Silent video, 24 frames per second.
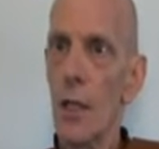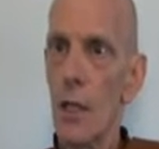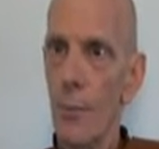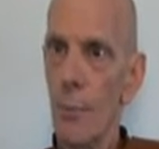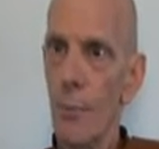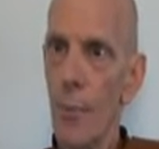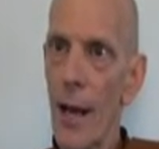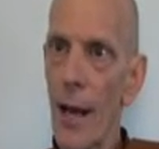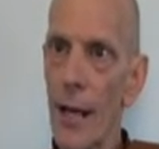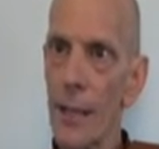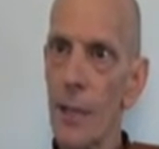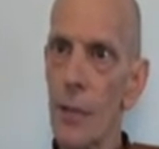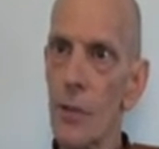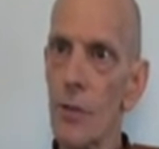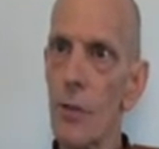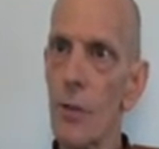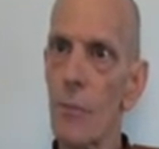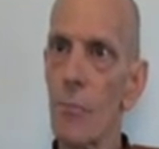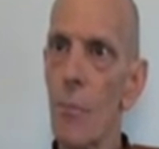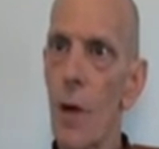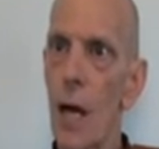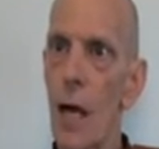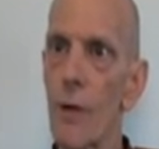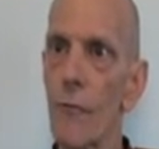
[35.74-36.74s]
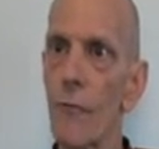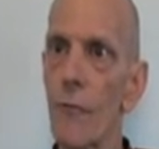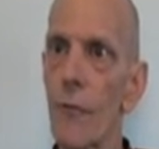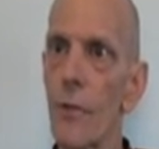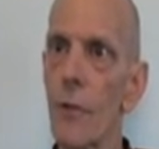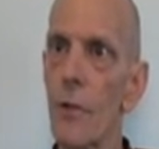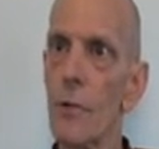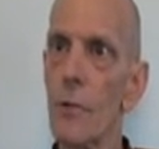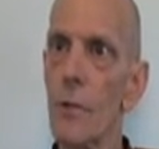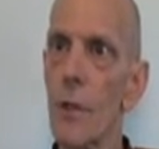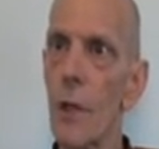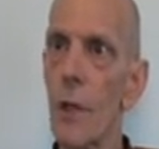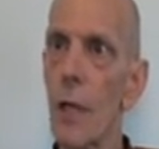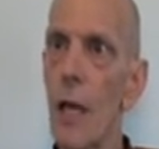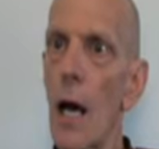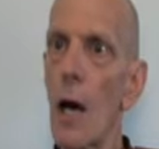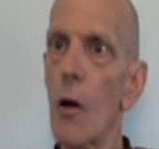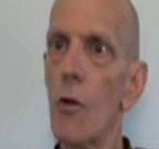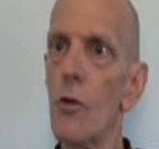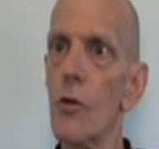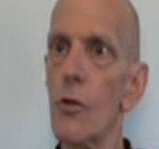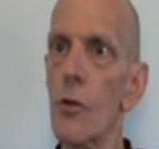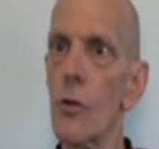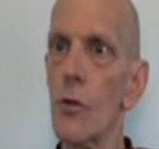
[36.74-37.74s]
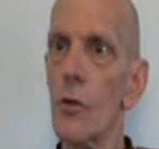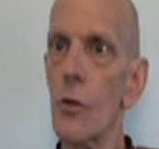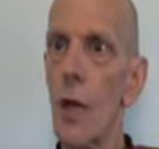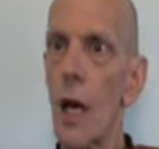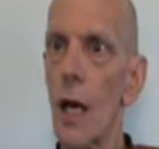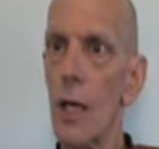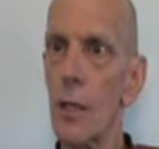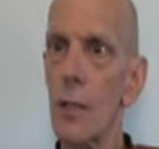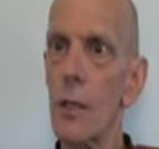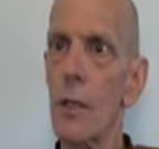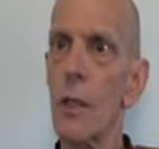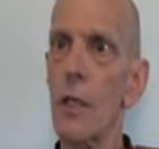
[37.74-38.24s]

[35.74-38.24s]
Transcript: The practice of mindfulness allows you not